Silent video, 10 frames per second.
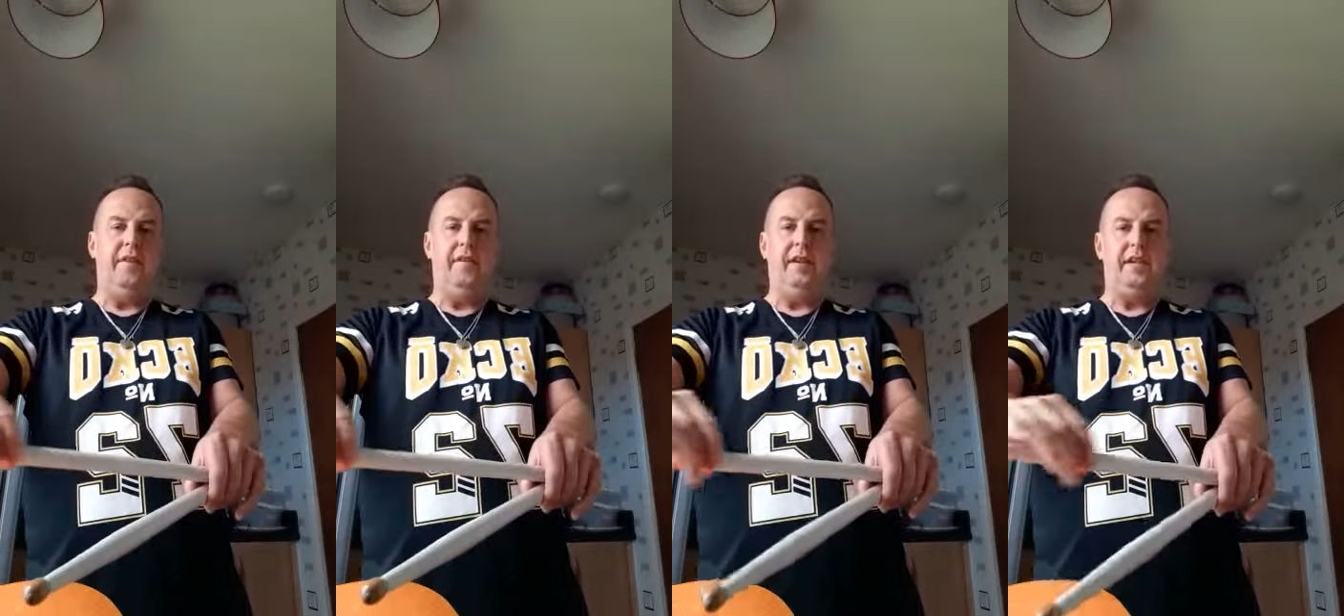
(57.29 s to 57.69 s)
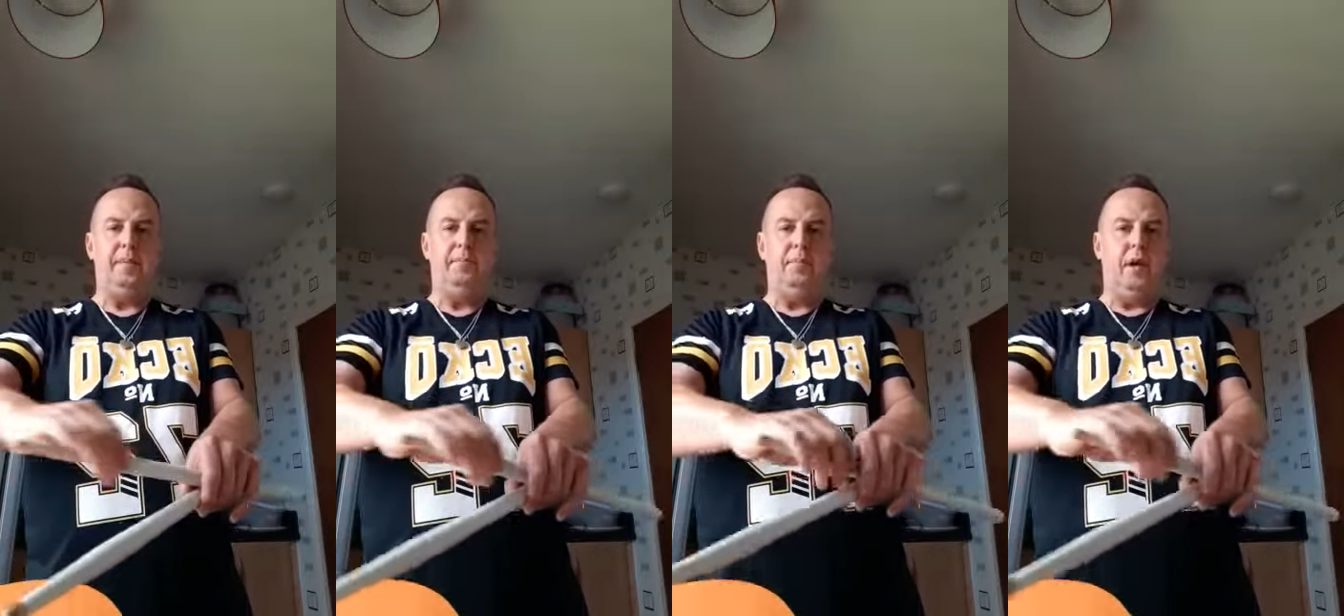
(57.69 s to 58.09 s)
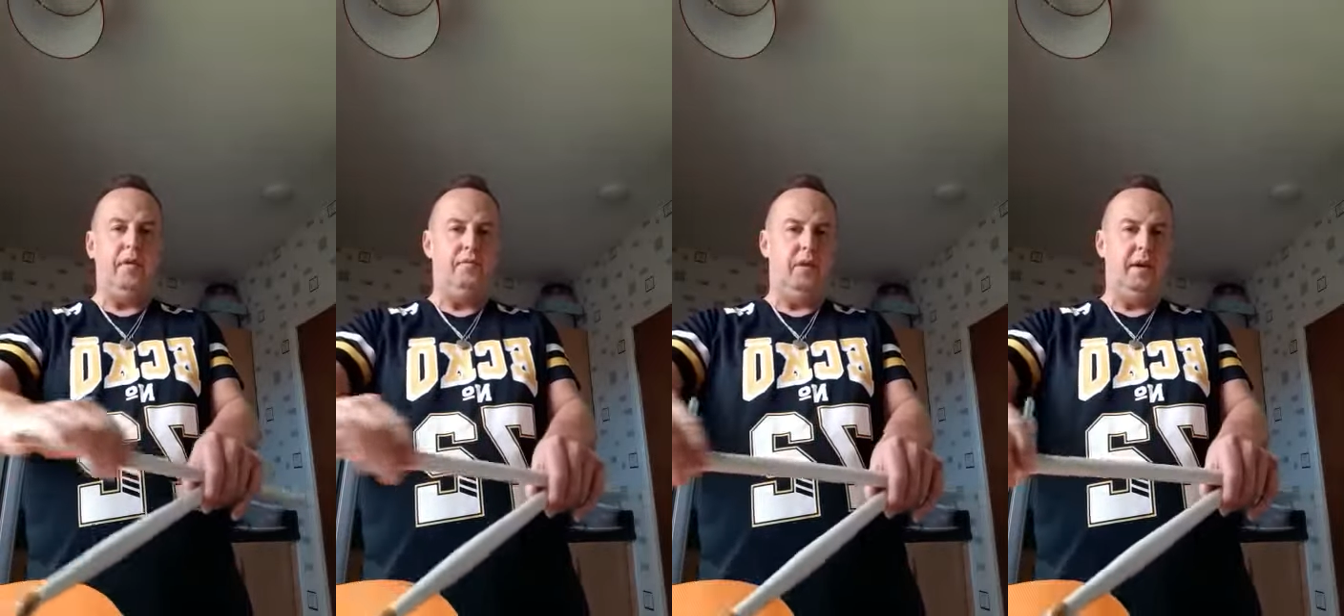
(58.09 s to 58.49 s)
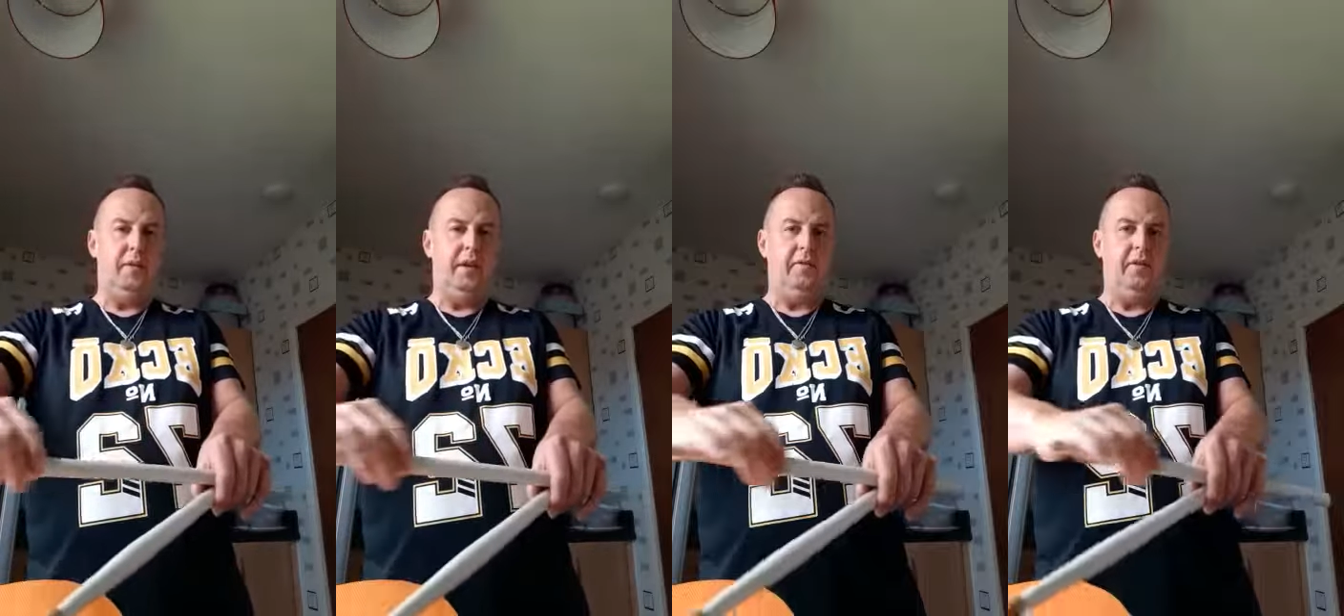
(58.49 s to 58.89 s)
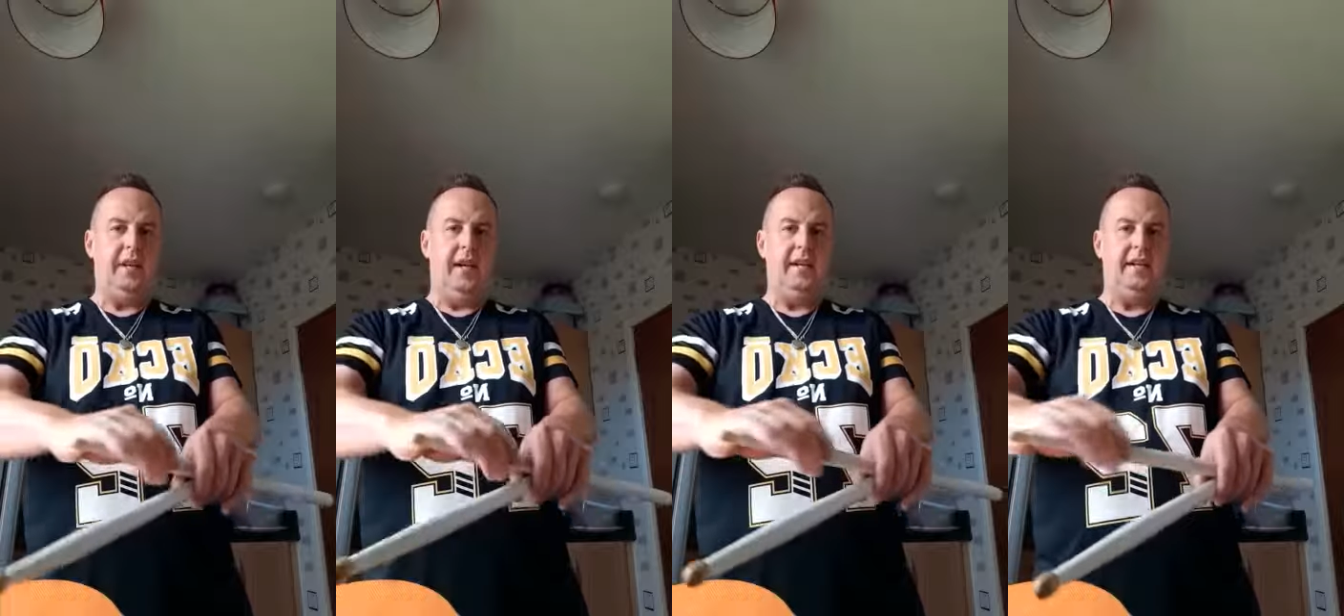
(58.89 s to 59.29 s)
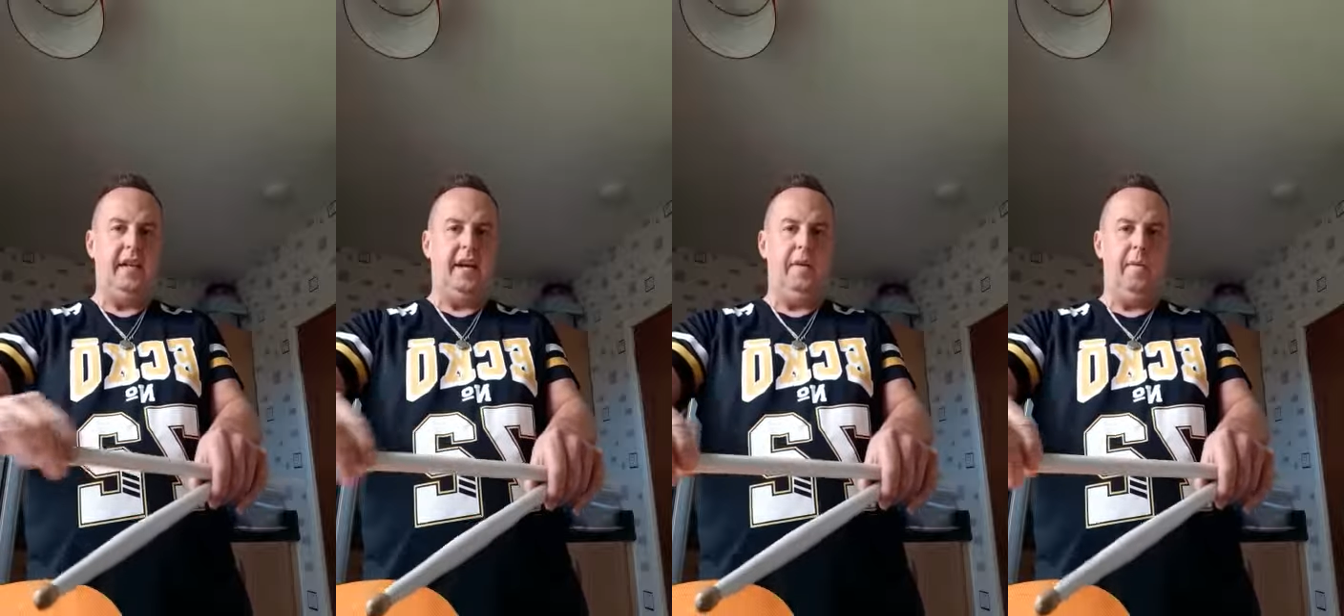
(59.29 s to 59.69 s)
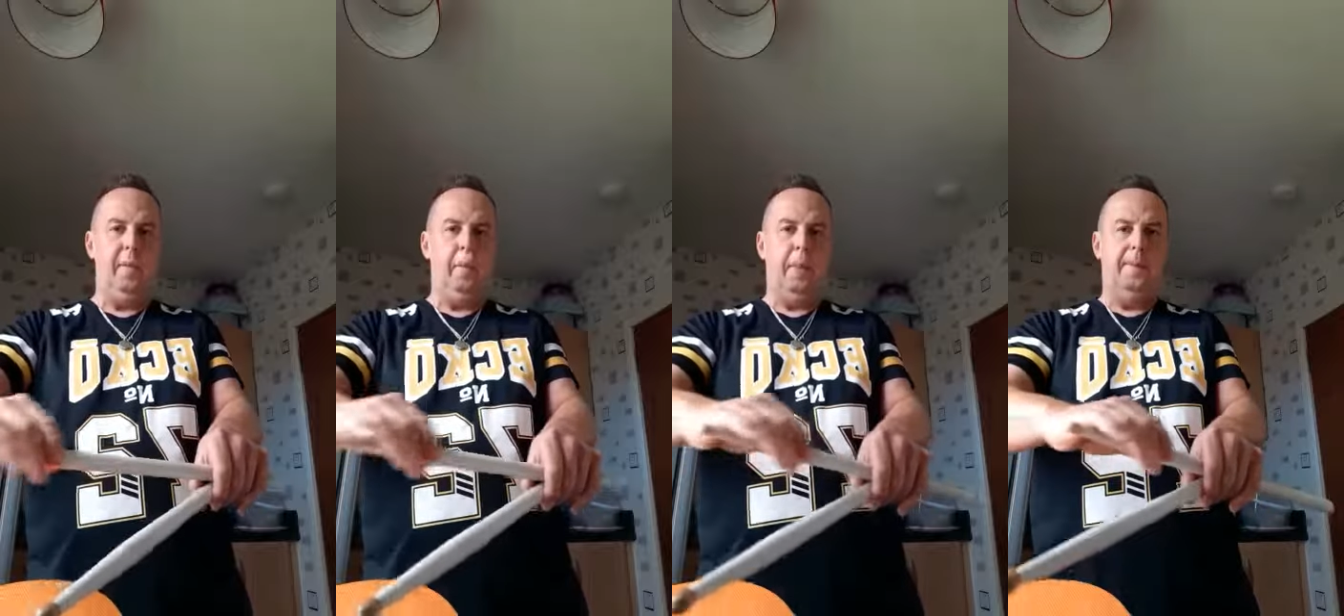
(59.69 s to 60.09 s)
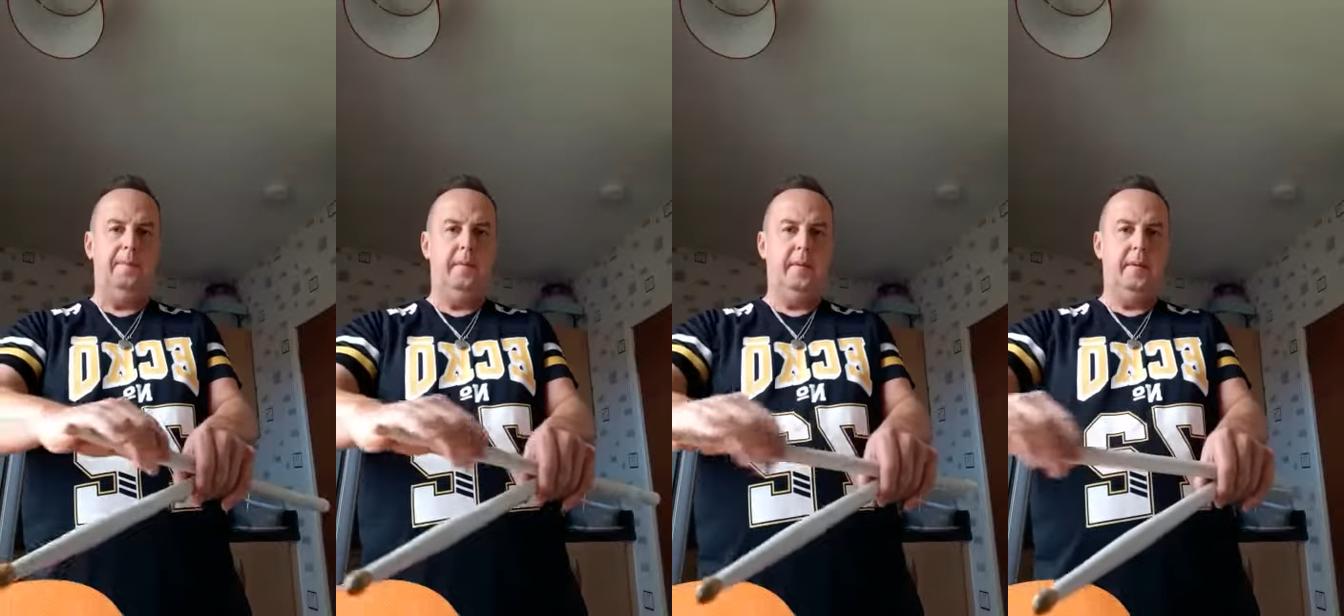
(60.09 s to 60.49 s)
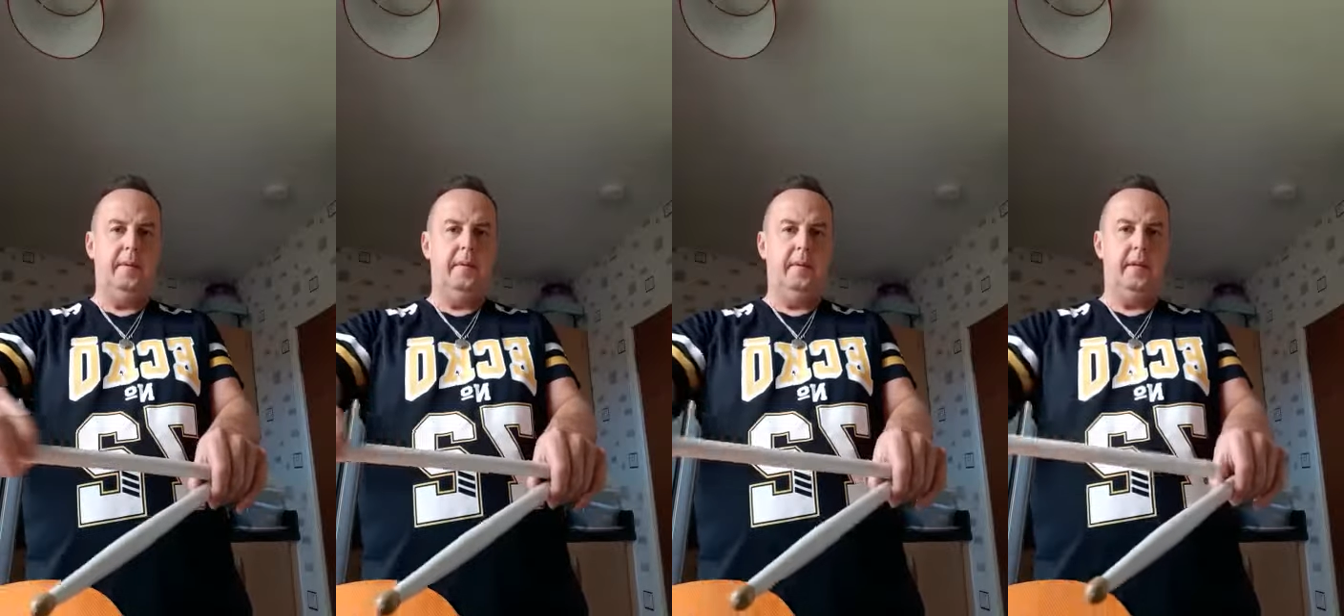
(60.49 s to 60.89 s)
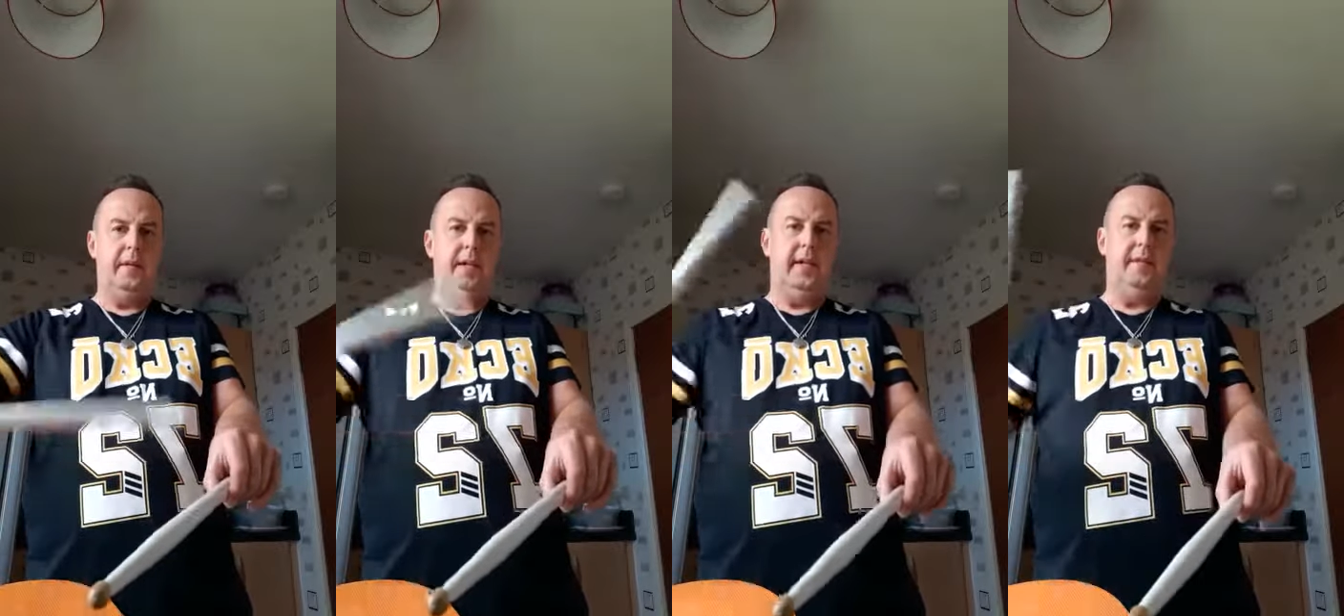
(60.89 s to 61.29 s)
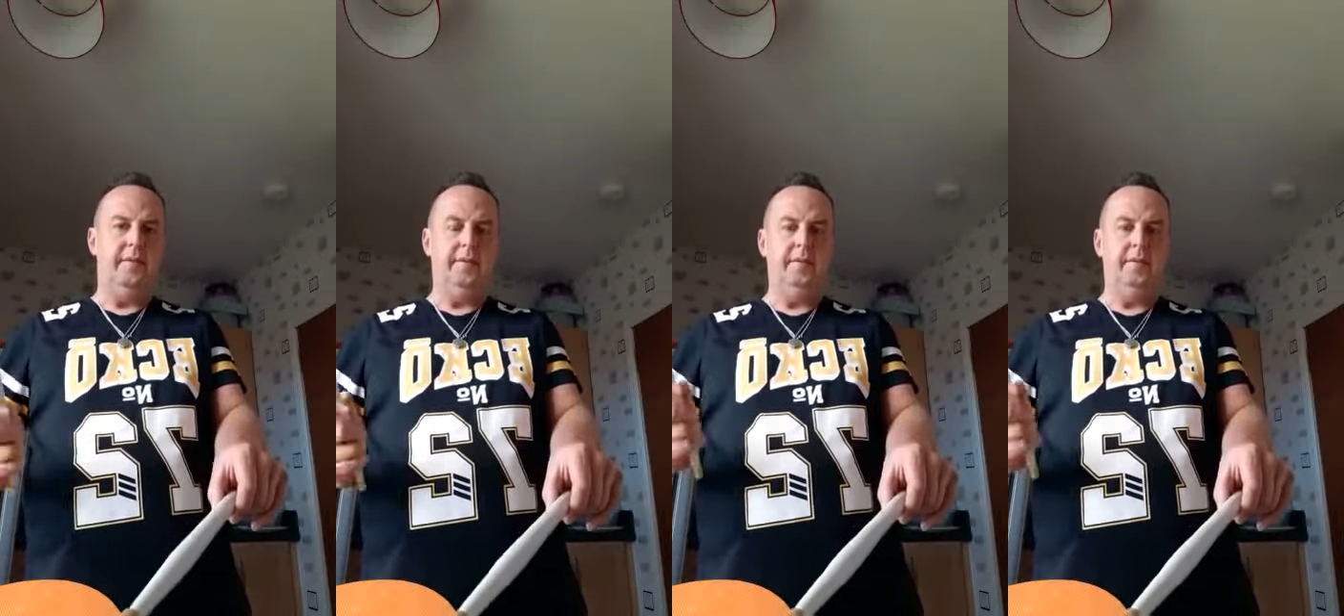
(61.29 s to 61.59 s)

very simple, go right away through the hand, yeah? Okay.